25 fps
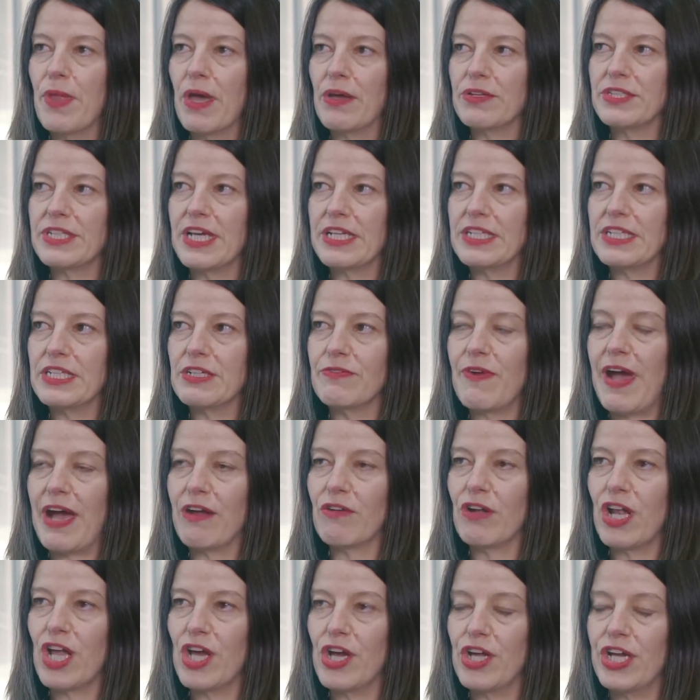centred
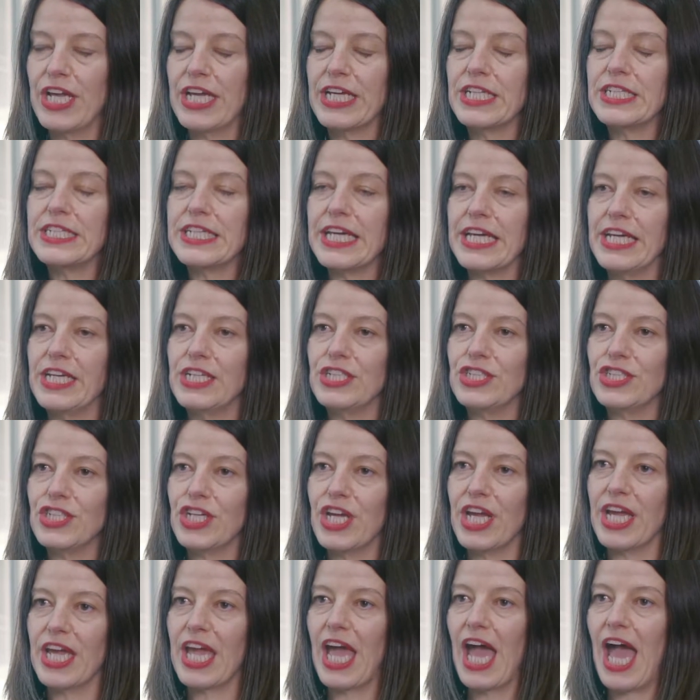around learning and
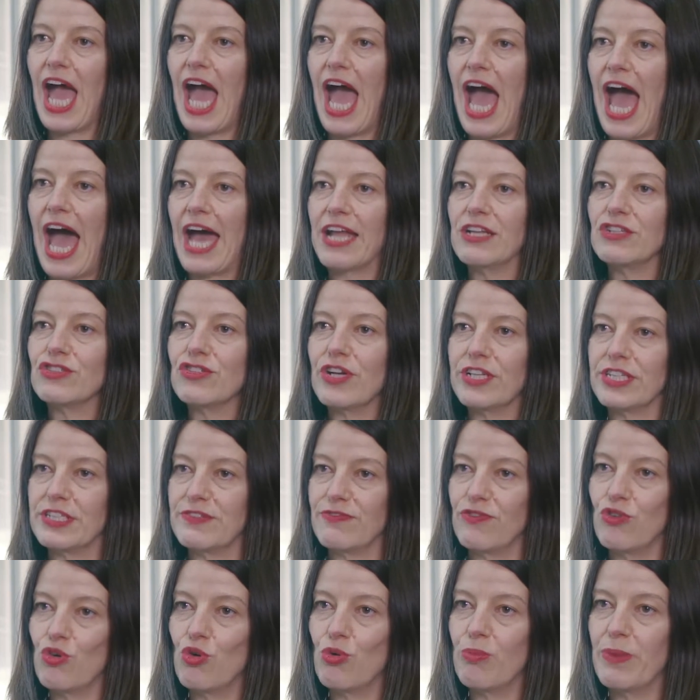teaching and
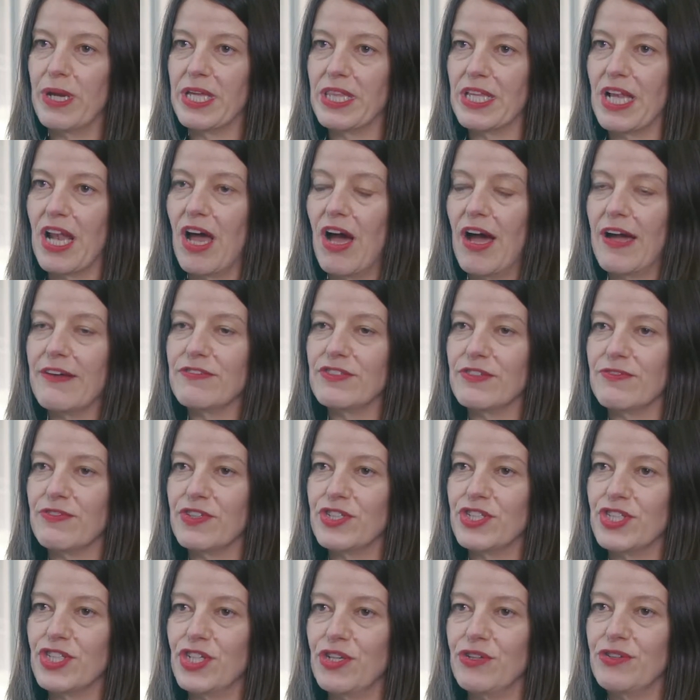transforming the lives of
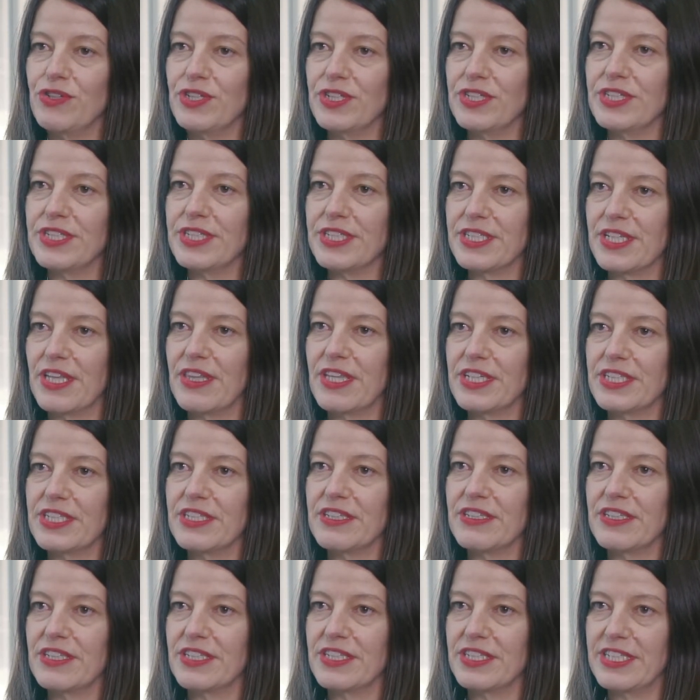the students that
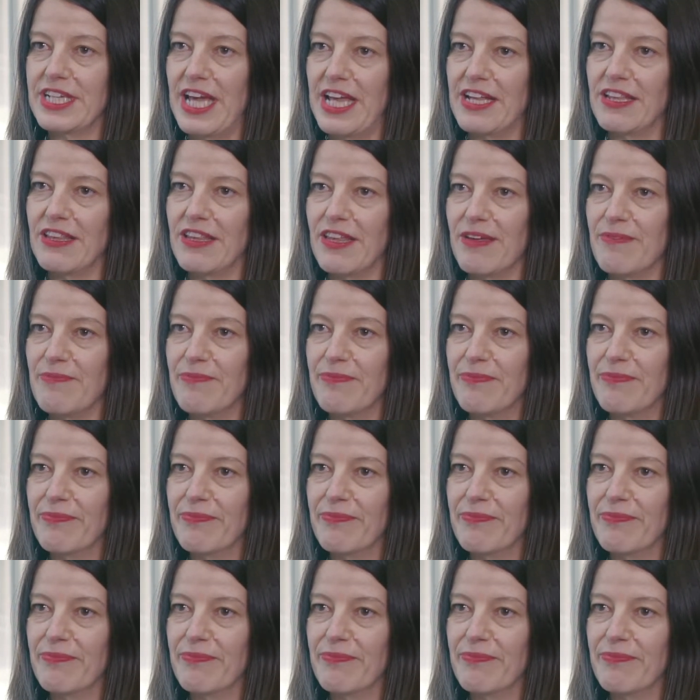attend them.